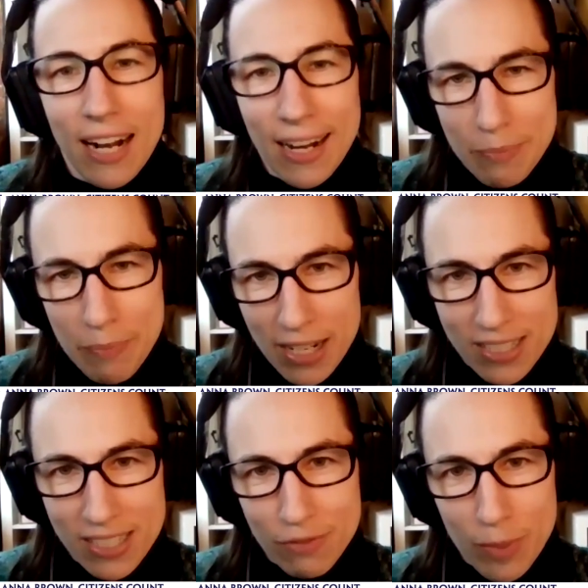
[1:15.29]
unbiased
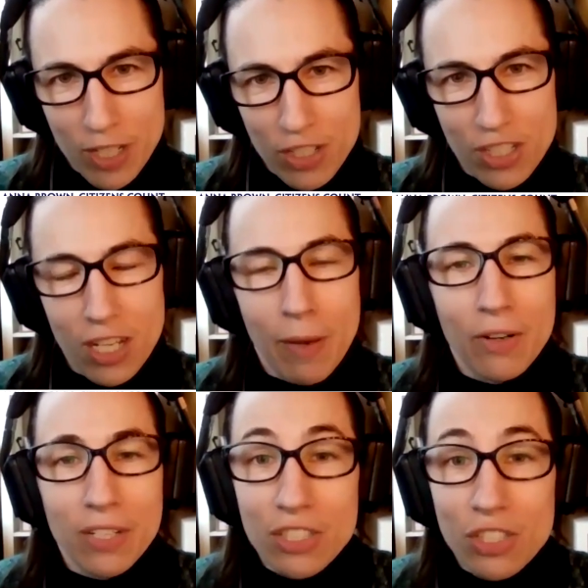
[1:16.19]
information about
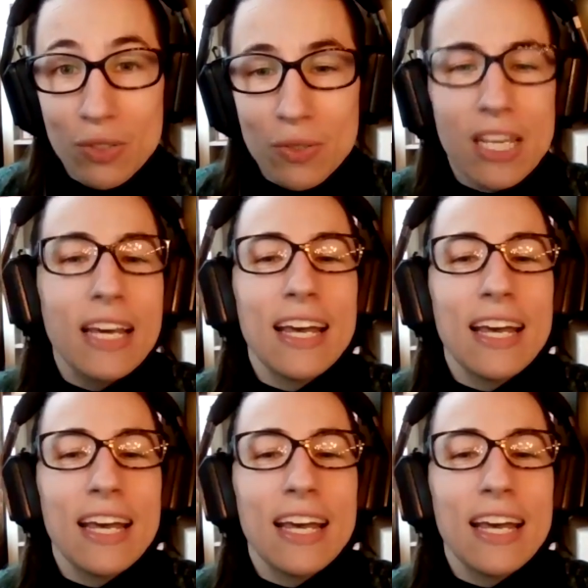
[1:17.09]
issues